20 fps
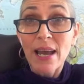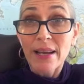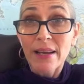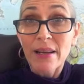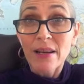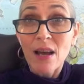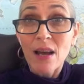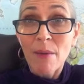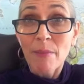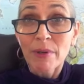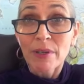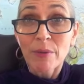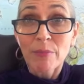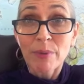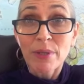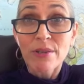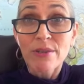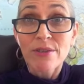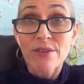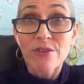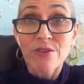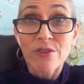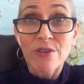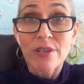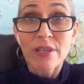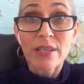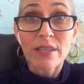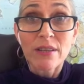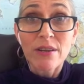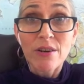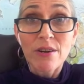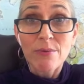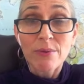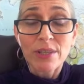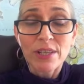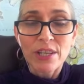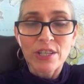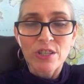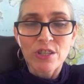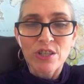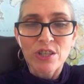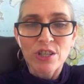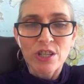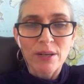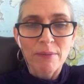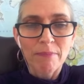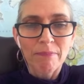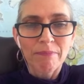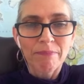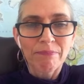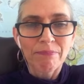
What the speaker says: economic abuse during their relationship.